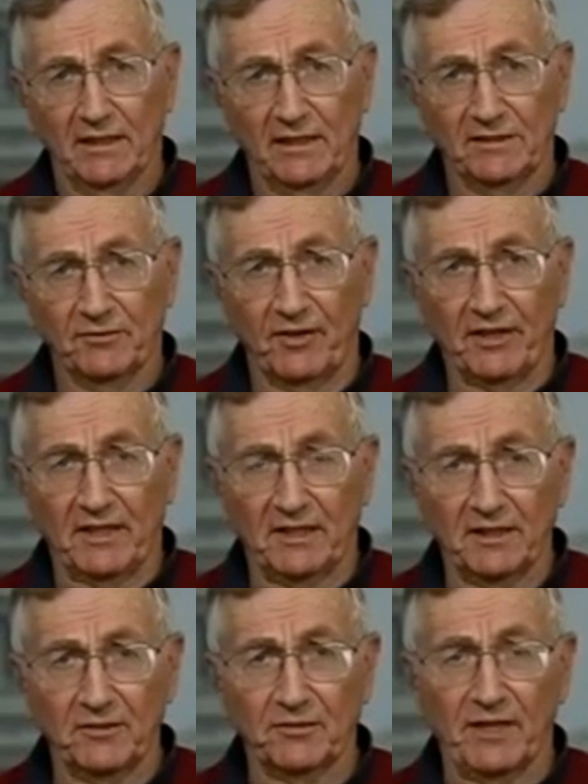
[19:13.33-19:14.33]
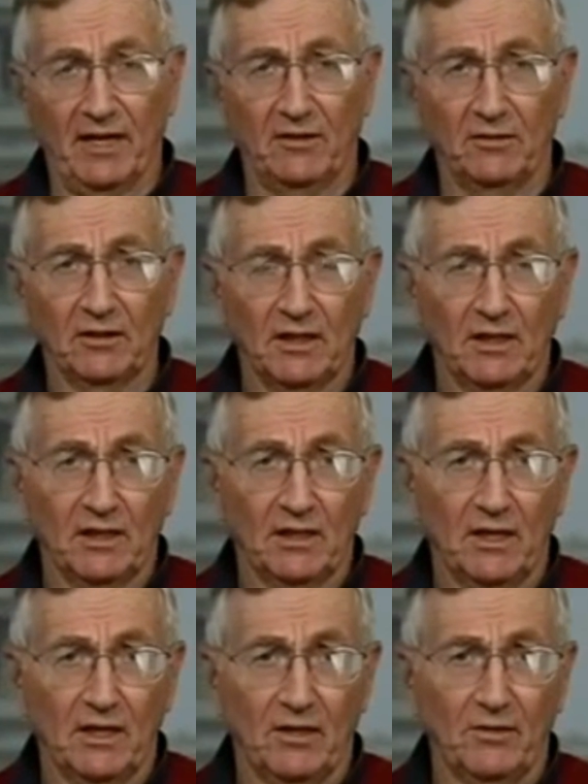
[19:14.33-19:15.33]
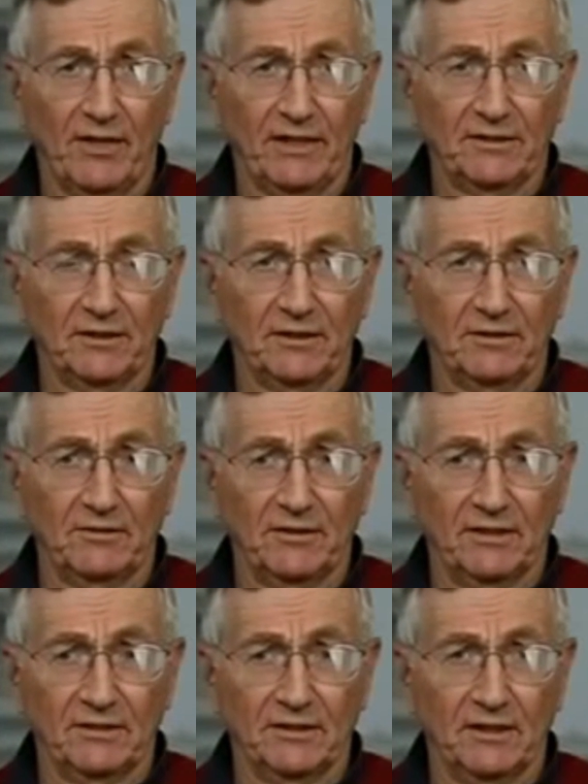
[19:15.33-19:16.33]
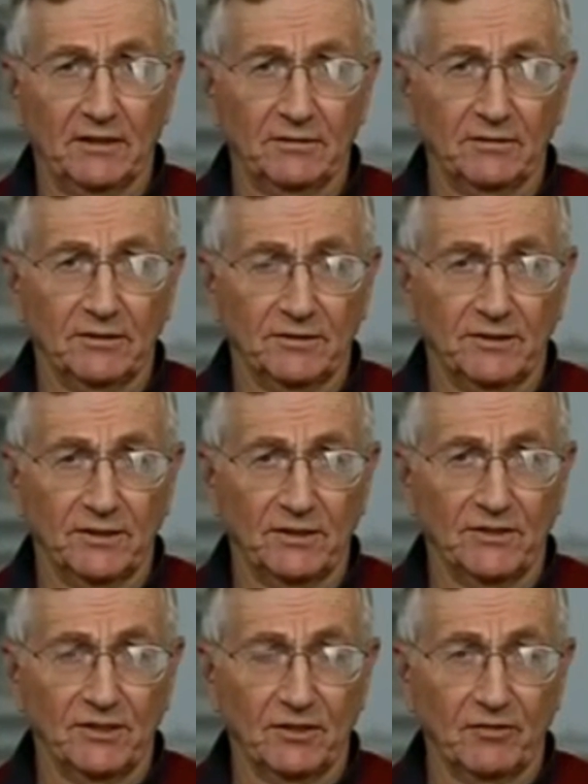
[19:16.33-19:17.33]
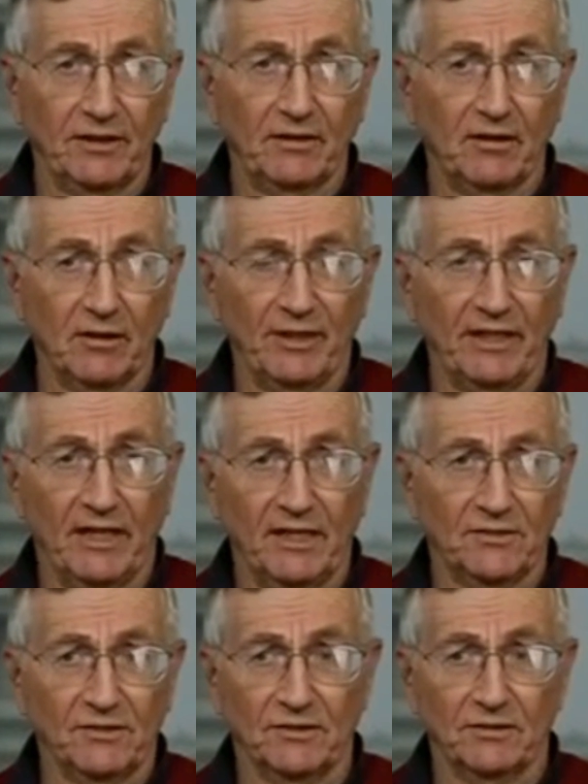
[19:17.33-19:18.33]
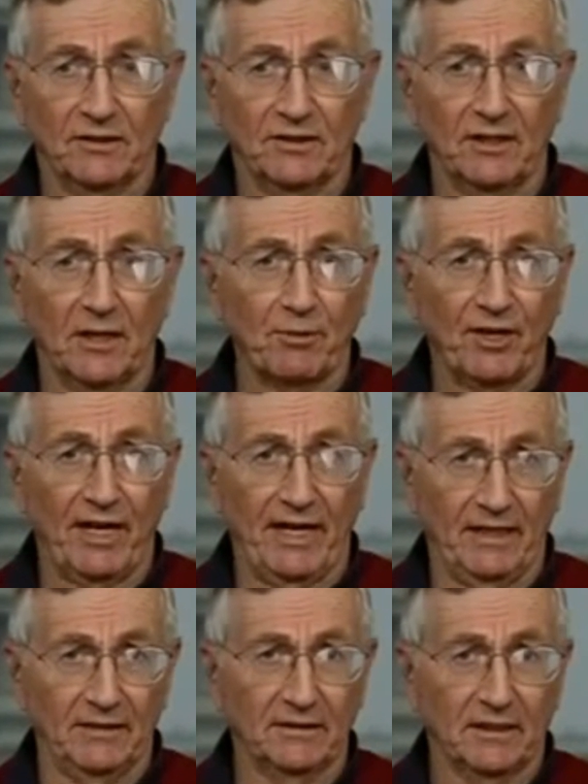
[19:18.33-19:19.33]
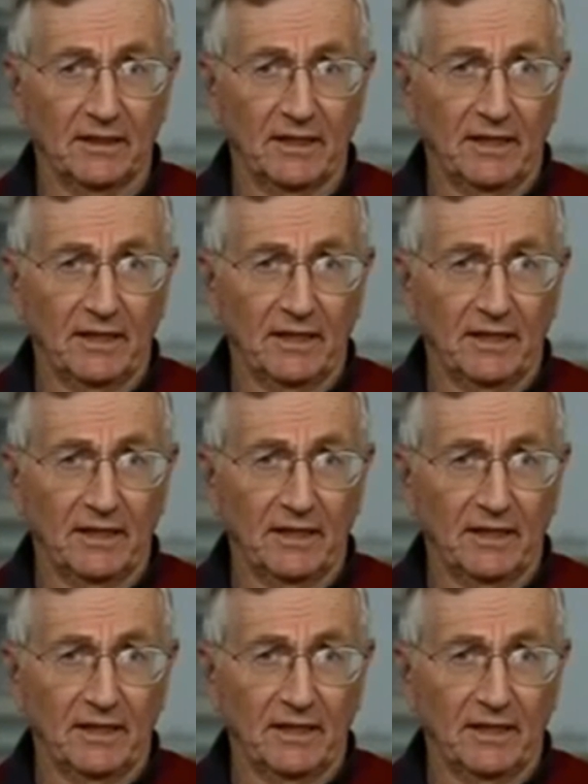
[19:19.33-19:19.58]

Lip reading: It's very clear now that the Syrian army has the upper hand,